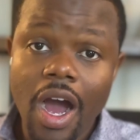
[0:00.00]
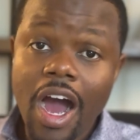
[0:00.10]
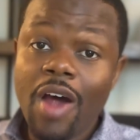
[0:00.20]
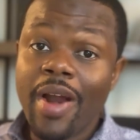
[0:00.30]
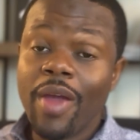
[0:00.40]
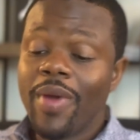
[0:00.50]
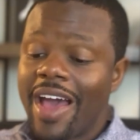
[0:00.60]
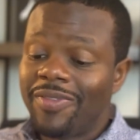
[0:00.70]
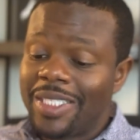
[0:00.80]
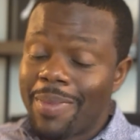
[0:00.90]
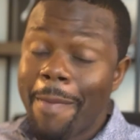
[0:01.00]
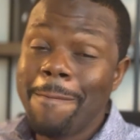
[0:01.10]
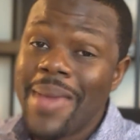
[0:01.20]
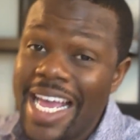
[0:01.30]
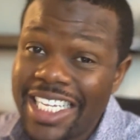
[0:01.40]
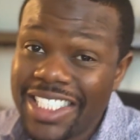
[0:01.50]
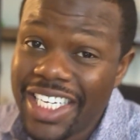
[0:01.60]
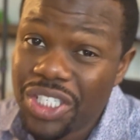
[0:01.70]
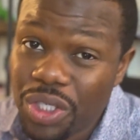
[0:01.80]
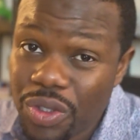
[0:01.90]
All right, we have some
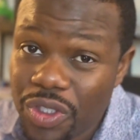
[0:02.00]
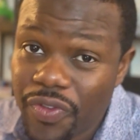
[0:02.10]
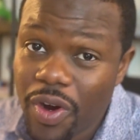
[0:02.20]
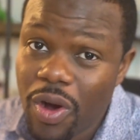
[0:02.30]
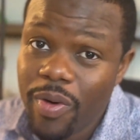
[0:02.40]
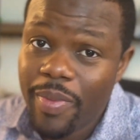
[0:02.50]
amazing news for home